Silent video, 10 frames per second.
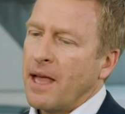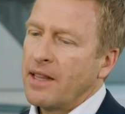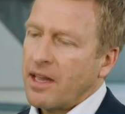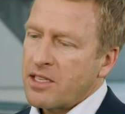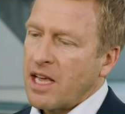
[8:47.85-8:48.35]

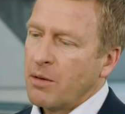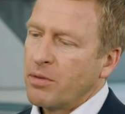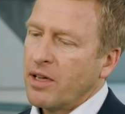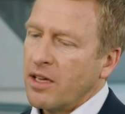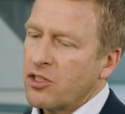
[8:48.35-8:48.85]
And that is
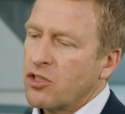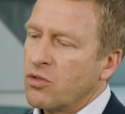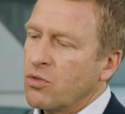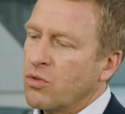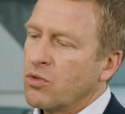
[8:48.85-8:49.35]
helping us
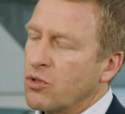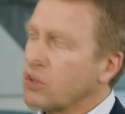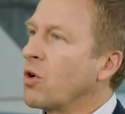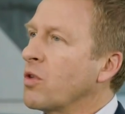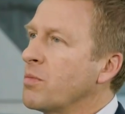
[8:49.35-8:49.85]
to,
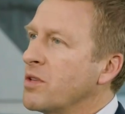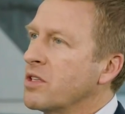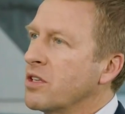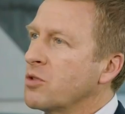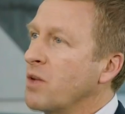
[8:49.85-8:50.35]
to grow the
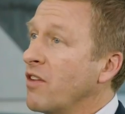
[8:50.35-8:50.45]
business.